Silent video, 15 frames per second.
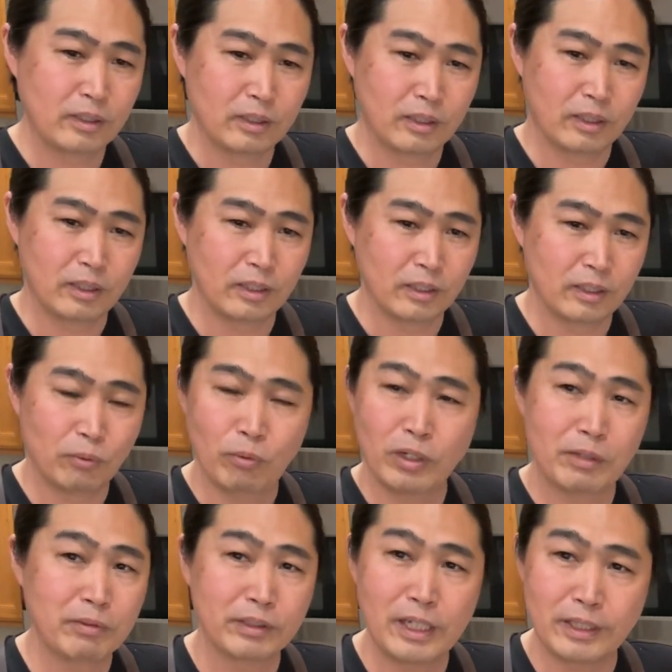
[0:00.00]
Uh,
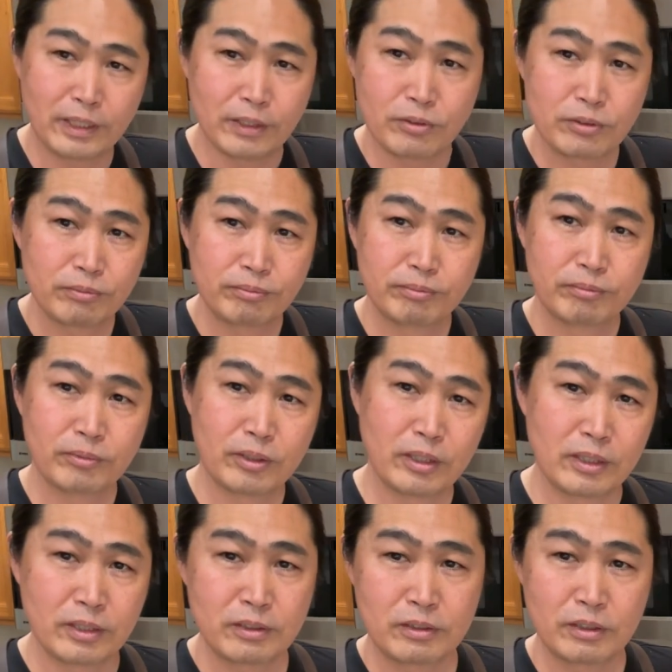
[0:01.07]
whatever that is,
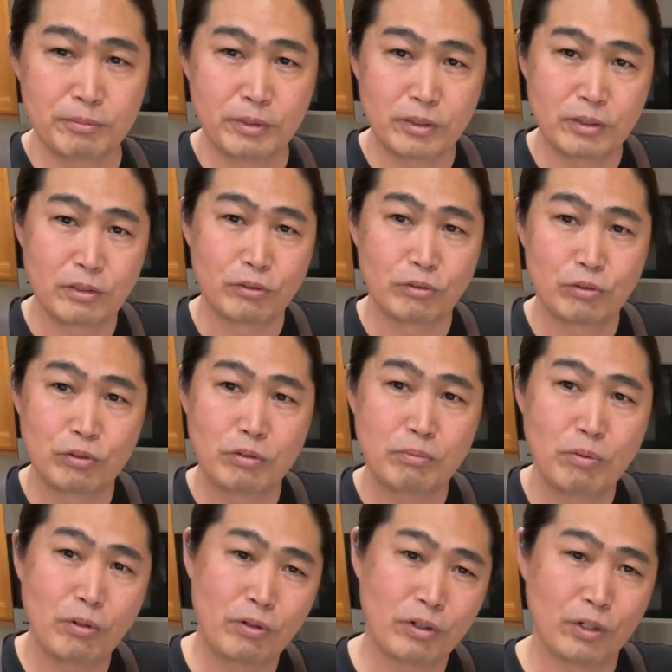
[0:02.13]
it could be your dual
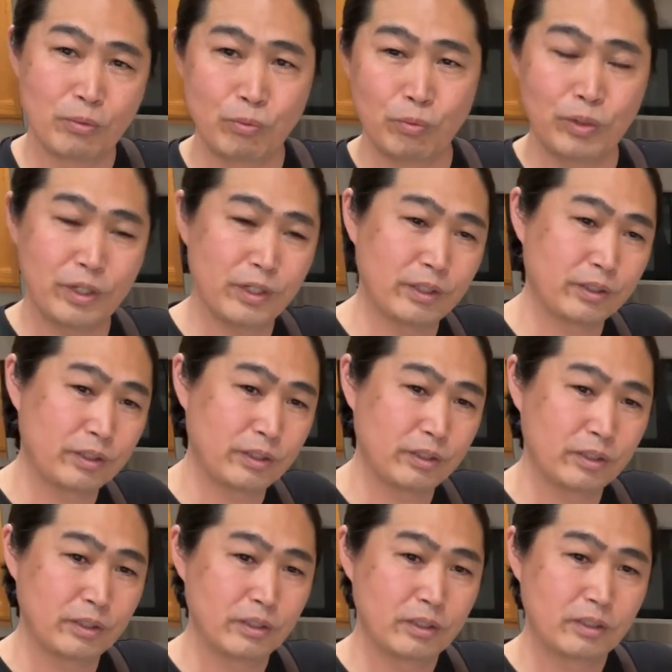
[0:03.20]
boiler with
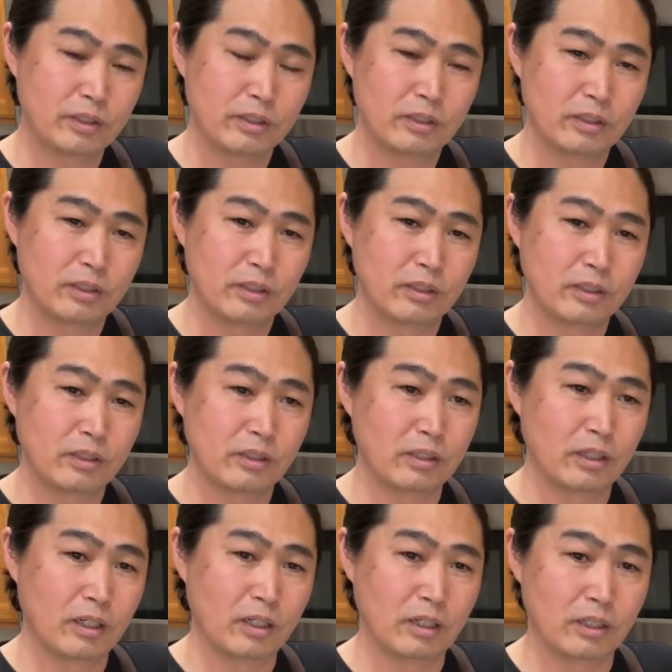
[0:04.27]

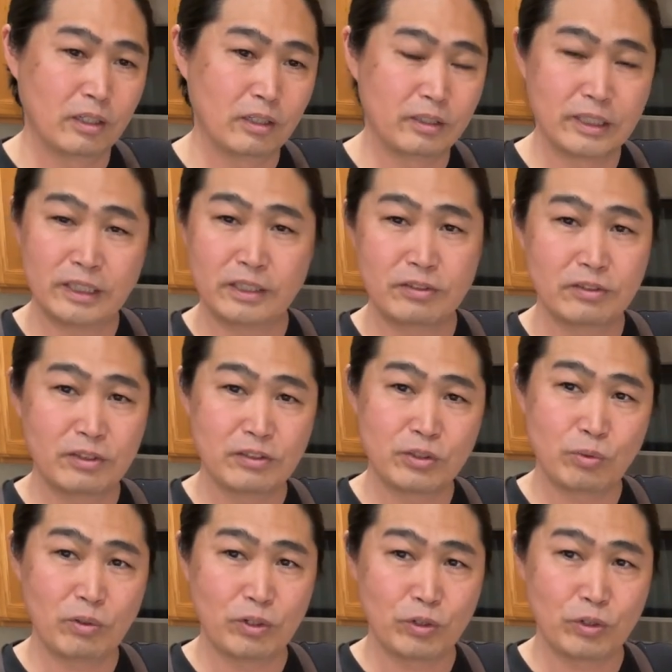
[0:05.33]
uh, E61